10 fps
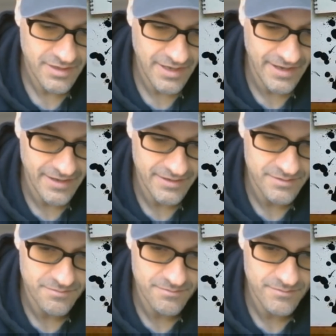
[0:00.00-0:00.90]

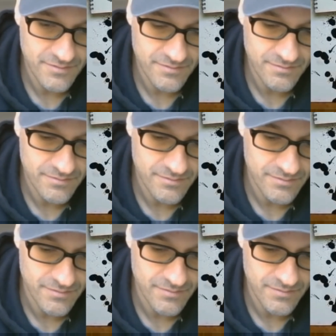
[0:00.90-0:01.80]
and
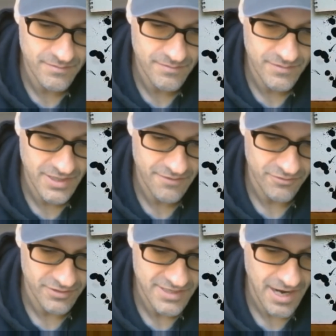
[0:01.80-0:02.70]
gave
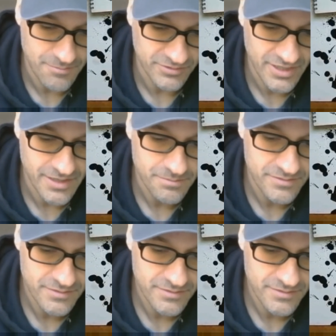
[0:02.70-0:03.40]
her a top lip.